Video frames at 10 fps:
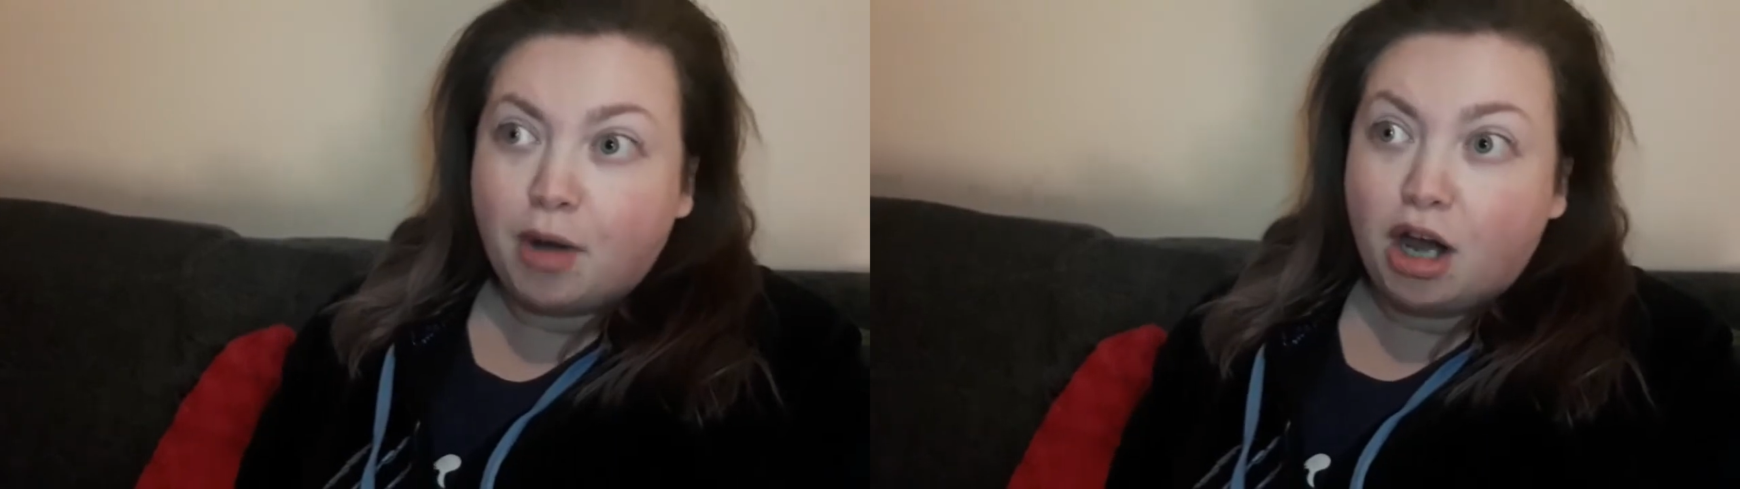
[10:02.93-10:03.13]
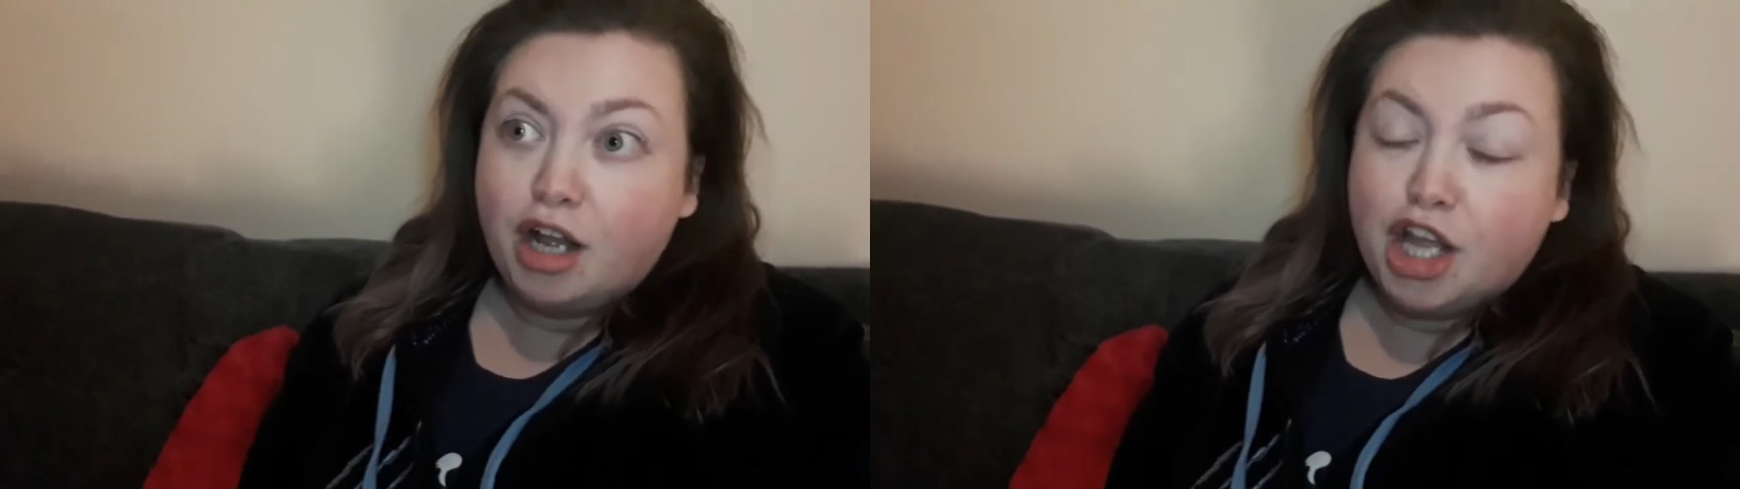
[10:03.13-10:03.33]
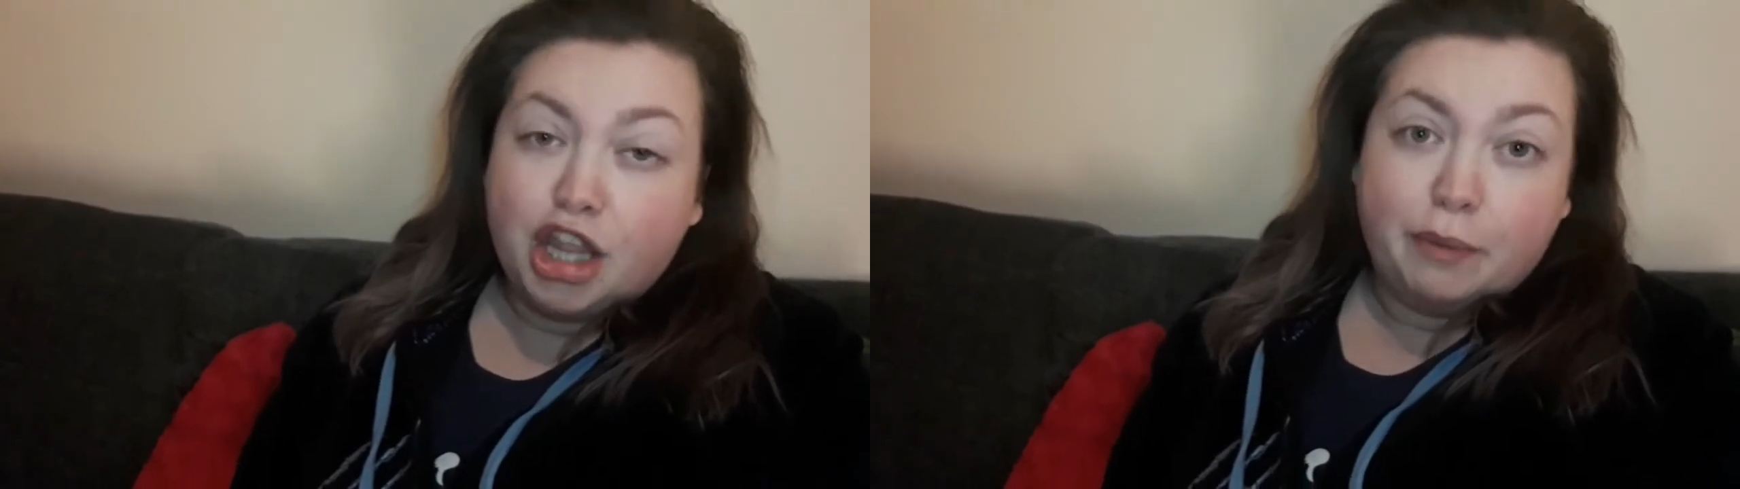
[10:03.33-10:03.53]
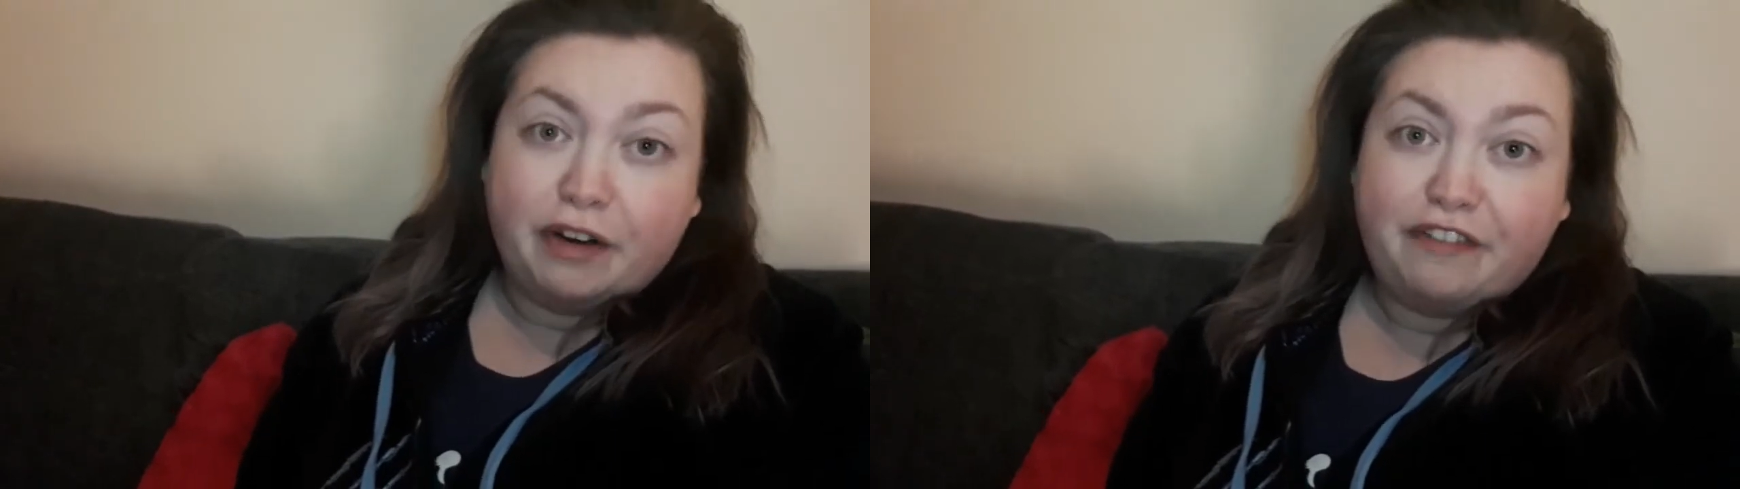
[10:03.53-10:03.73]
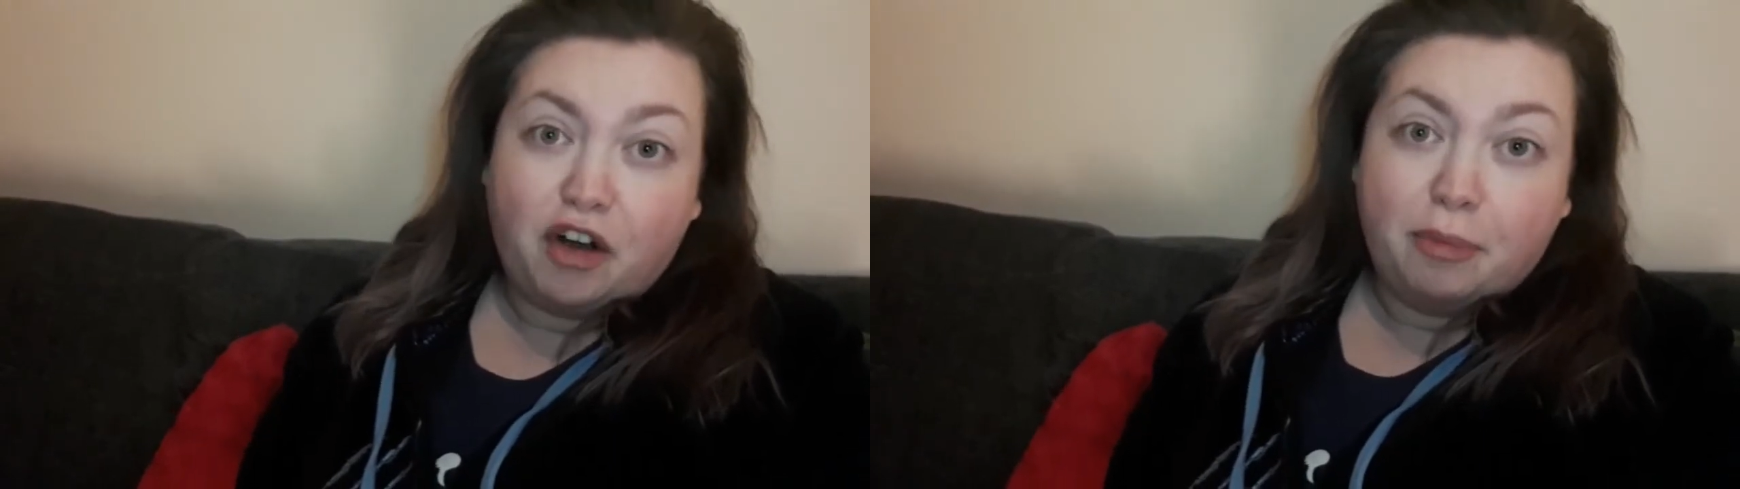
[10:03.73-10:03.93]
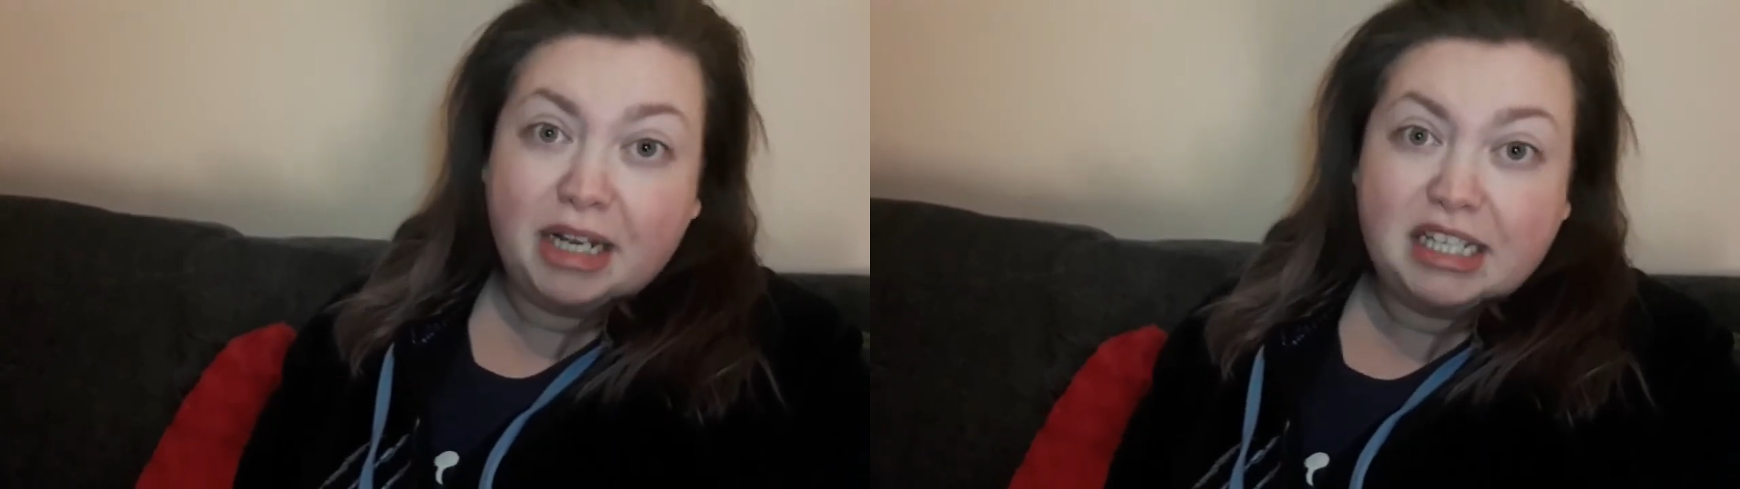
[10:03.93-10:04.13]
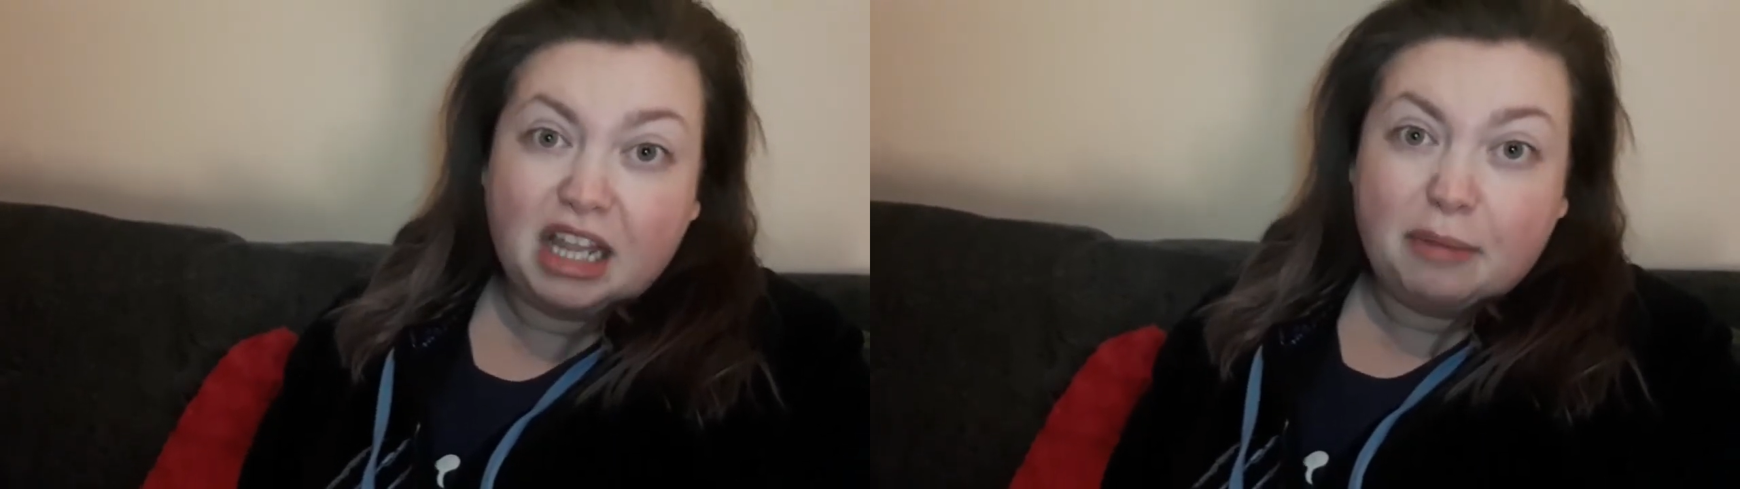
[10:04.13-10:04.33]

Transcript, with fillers: but they were filming till